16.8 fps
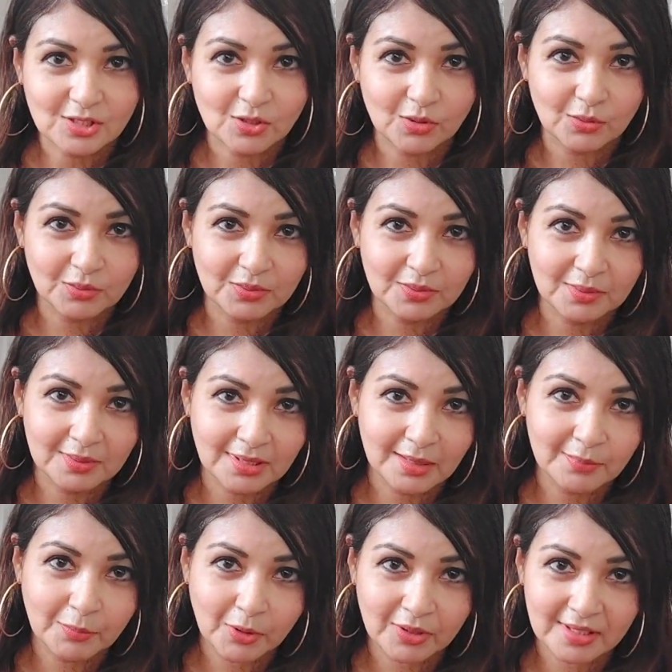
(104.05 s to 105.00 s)
So
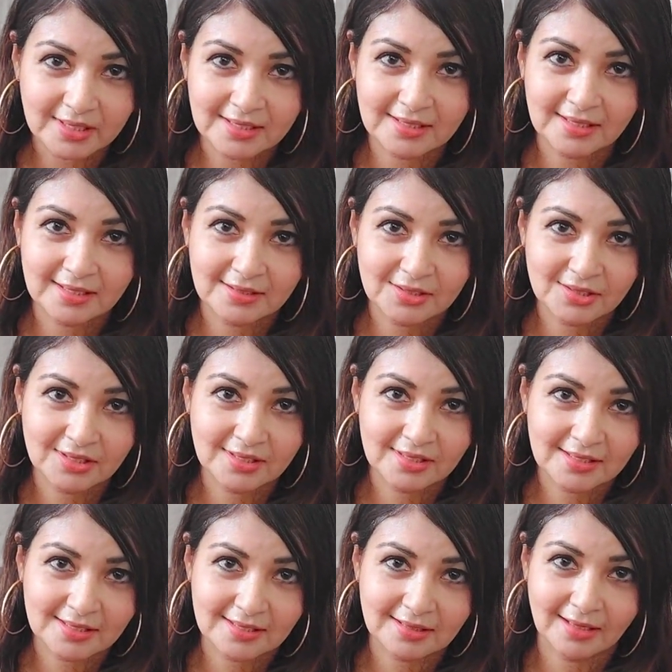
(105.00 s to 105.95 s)
clip-on
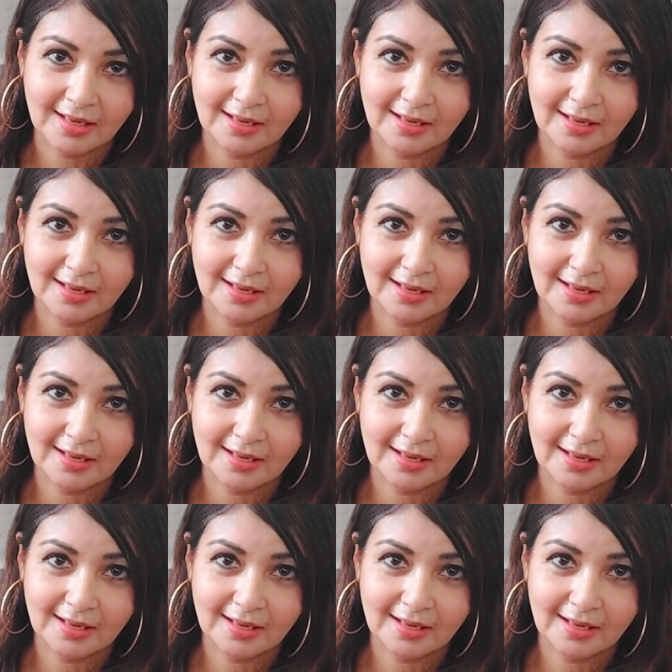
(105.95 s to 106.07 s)
extensions